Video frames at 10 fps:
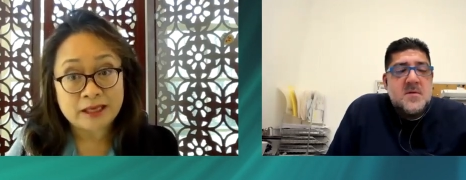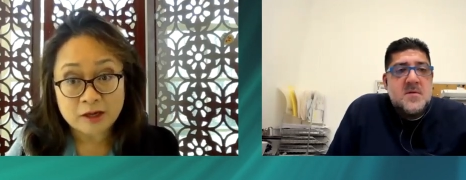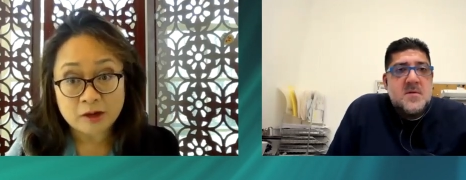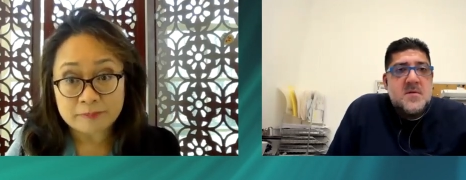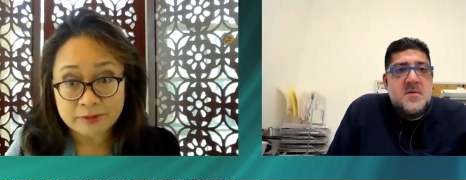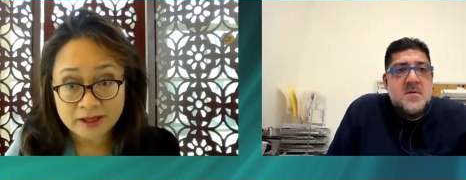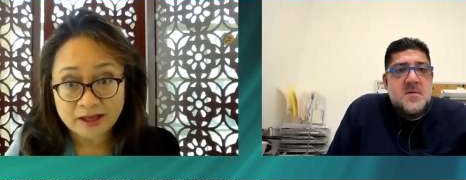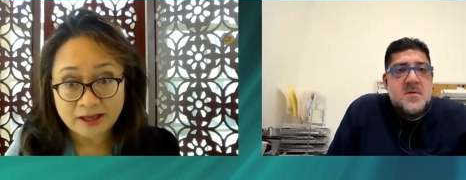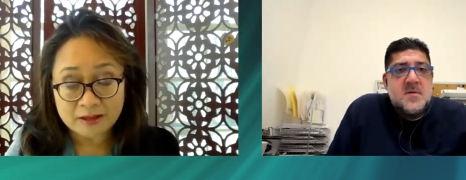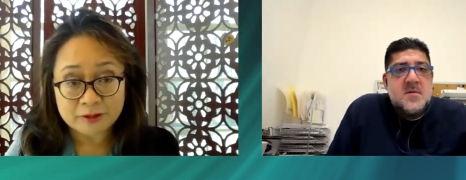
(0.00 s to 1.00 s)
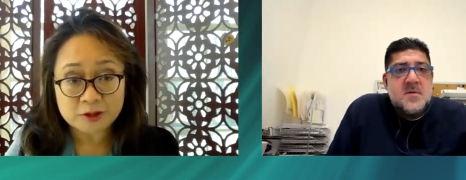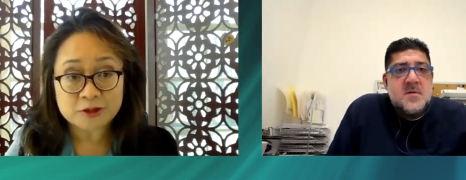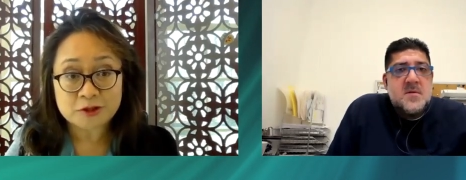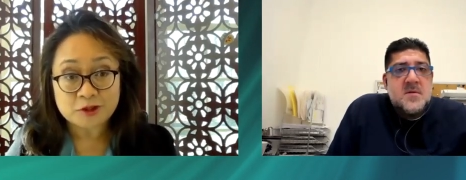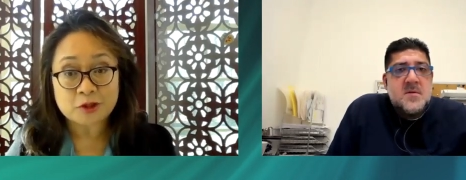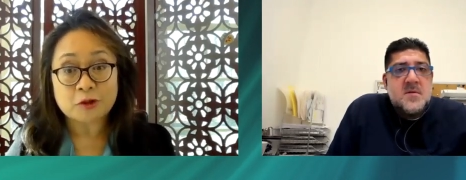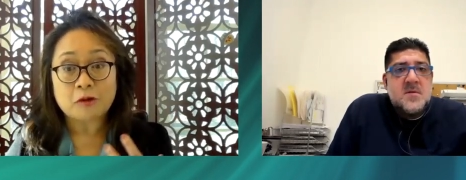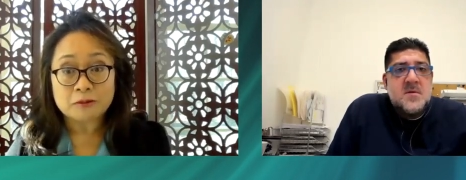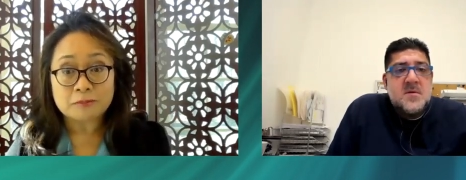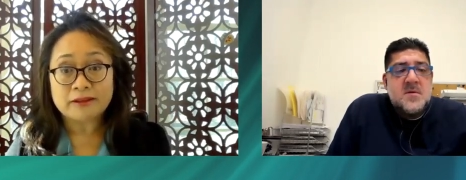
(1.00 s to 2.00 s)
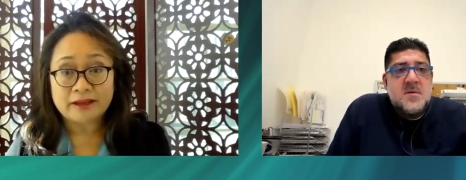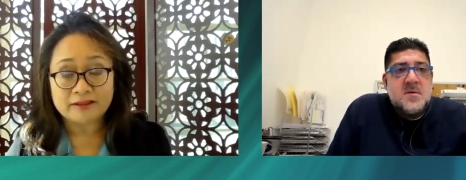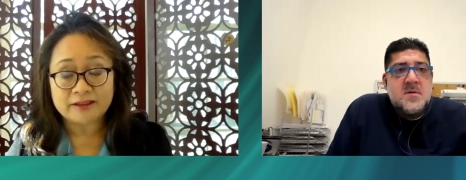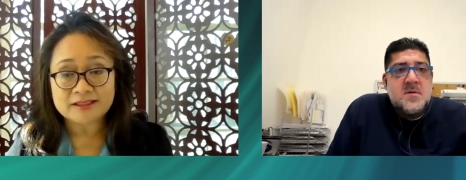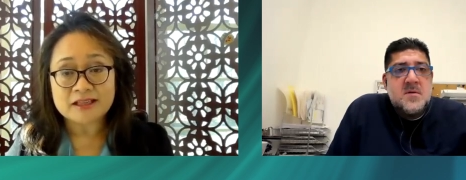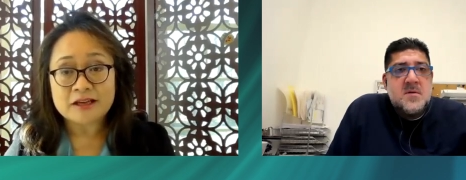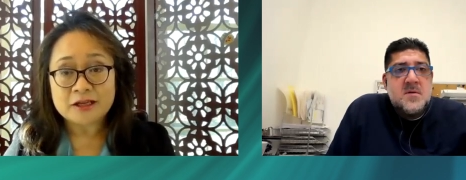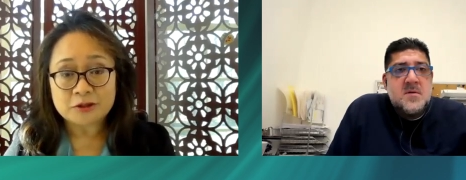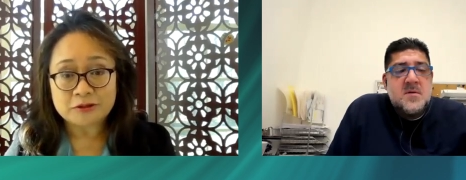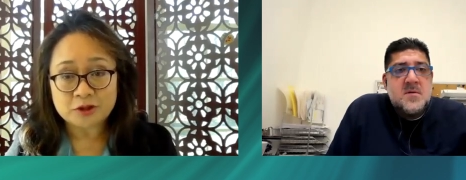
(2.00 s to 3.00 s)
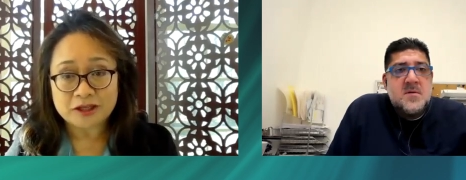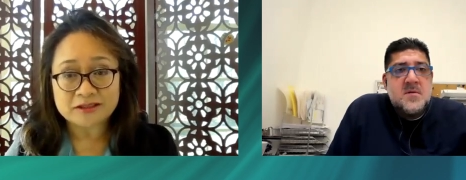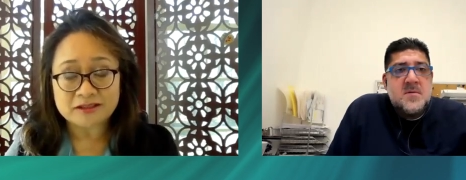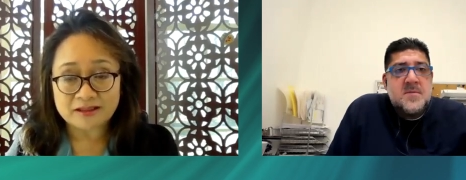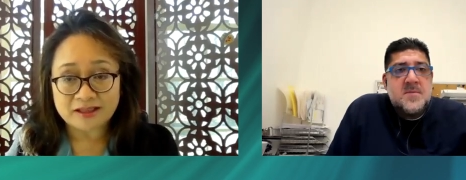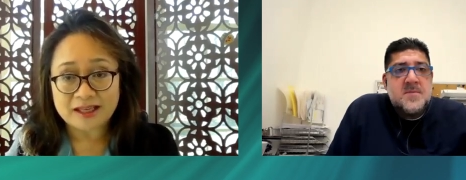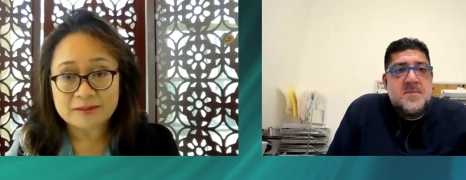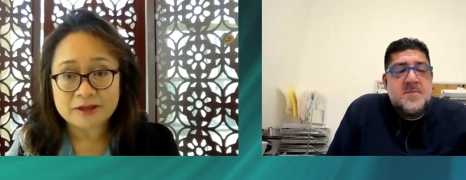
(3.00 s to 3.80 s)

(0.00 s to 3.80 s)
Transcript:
Speaker 1: PRP, which is using your own platelets to inject in the knee,